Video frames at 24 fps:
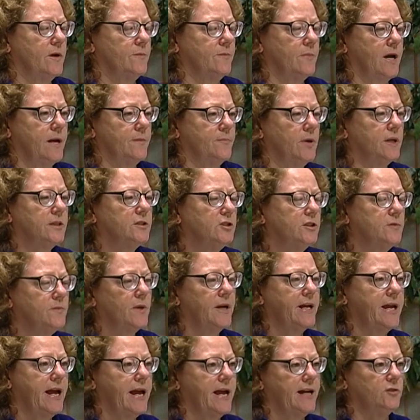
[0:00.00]
I, punch in
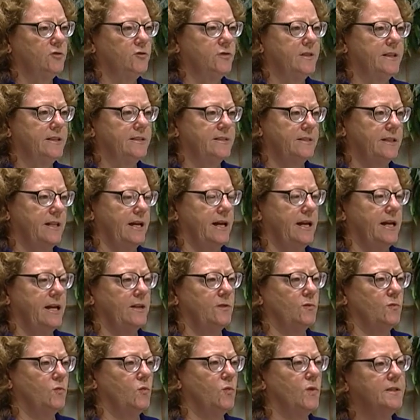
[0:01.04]
my address,
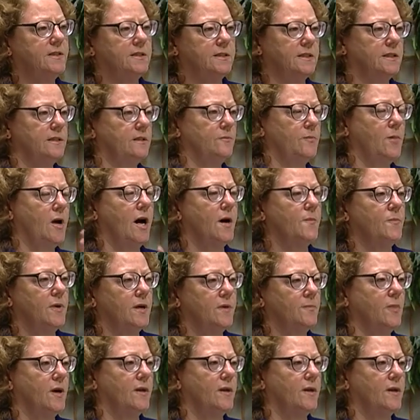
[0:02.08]
and what's going to pop up